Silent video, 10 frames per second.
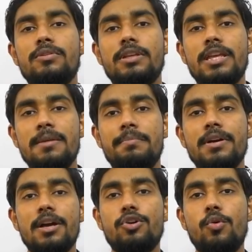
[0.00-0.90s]
to keep
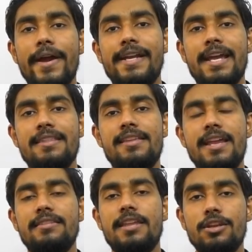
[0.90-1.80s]
quiet, and
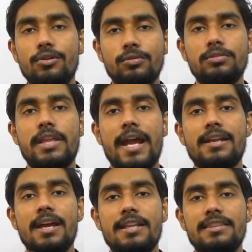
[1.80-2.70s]
then they know
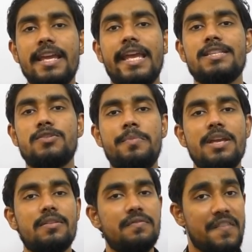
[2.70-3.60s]
that they can
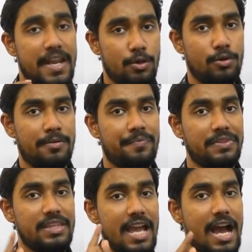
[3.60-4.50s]
speak very good.
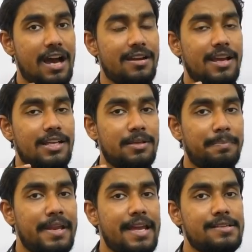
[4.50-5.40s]
They are
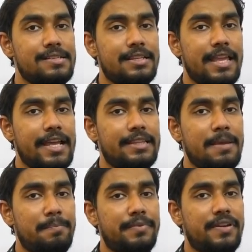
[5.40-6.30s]
the players.
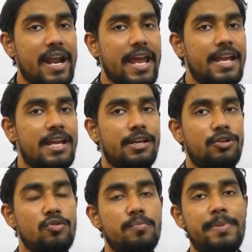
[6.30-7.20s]
They try
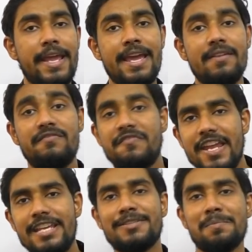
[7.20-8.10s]
to play
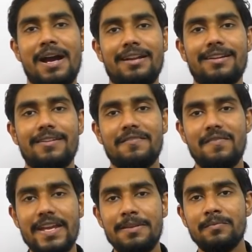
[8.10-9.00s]
very smart.
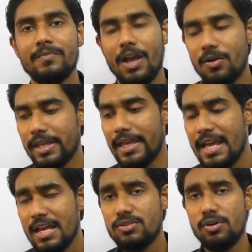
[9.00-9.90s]
Fine. Okay.
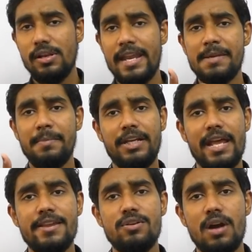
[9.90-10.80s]
So let me
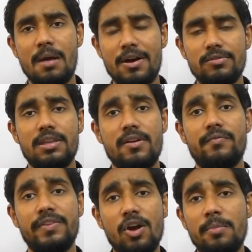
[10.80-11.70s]
tell you about
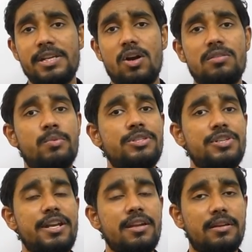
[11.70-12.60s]
the phenomena on which